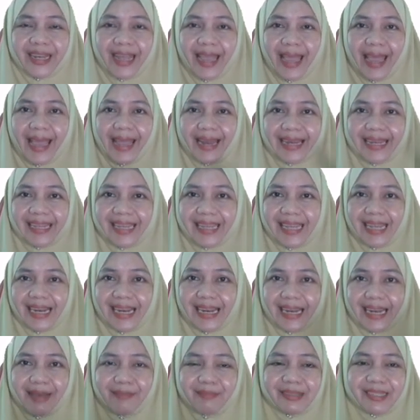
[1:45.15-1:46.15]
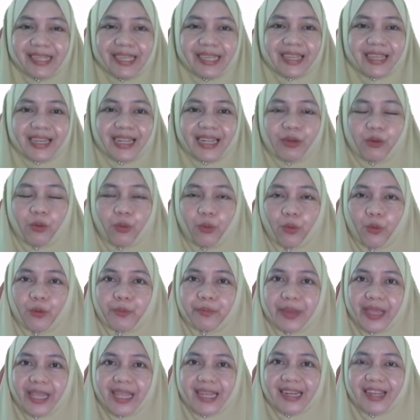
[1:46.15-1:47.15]
an elliptical
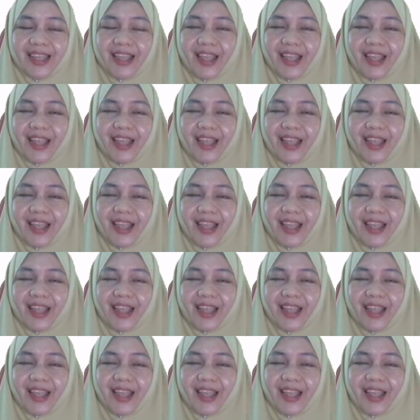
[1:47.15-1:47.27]
orbit